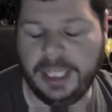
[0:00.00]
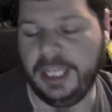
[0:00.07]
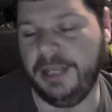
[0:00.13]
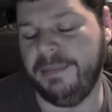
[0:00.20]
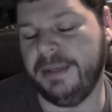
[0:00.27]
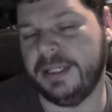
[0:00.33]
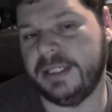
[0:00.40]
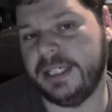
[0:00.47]

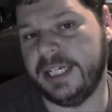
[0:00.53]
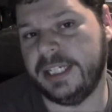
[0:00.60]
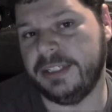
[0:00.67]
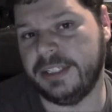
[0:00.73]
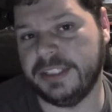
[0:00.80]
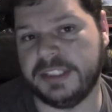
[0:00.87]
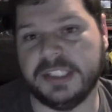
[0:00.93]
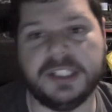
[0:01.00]
email
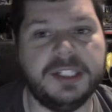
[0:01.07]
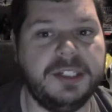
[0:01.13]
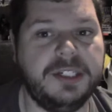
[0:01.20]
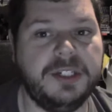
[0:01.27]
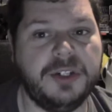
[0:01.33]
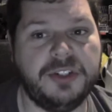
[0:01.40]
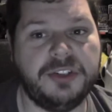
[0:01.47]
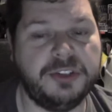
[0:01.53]
address that the
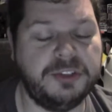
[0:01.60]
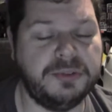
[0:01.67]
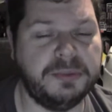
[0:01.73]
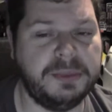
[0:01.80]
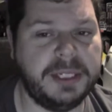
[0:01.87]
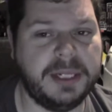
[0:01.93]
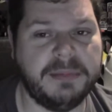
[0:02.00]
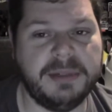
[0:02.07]
notices will
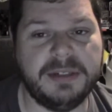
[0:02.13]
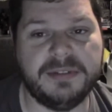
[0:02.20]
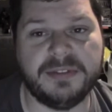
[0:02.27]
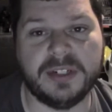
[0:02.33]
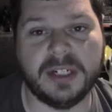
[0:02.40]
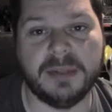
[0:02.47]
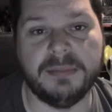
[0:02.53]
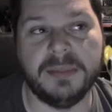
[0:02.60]
be coming
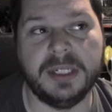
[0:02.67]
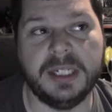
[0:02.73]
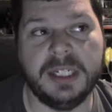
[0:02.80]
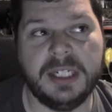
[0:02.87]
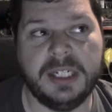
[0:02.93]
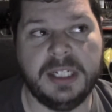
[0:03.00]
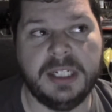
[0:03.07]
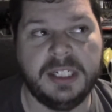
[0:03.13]
from
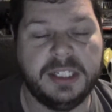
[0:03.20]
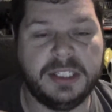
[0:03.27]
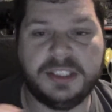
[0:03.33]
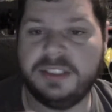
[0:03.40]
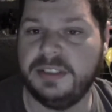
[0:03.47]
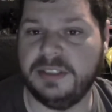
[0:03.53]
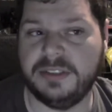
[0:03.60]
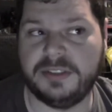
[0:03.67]

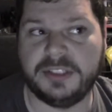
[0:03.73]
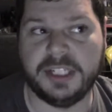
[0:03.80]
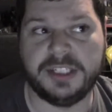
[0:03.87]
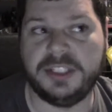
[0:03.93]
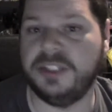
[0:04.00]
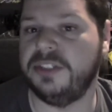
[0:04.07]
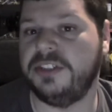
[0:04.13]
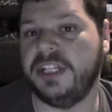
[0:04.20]

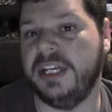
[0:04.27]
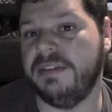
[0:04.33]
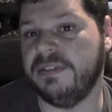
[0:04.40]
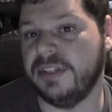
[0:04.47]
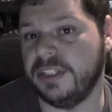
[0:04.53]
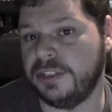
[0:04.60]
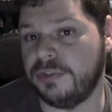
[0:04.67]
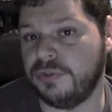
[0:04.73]
set to your
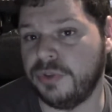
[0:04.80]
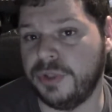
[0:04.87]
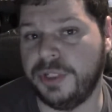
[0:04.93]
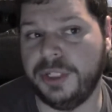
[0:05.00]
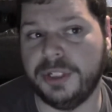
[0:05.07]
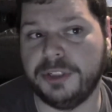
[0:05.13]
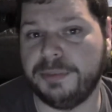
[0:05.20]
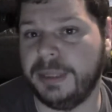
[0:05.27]
safe list for
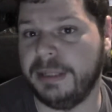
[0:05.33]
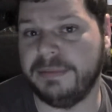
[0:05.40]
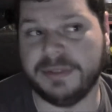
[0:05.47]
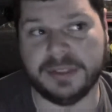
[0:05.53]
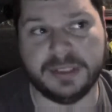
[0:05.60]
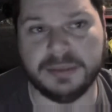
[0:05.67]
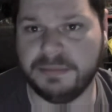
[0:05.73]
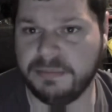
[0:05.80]
your spam
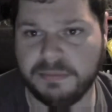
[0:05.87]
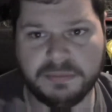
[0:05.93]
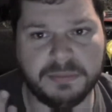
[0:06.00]
folder.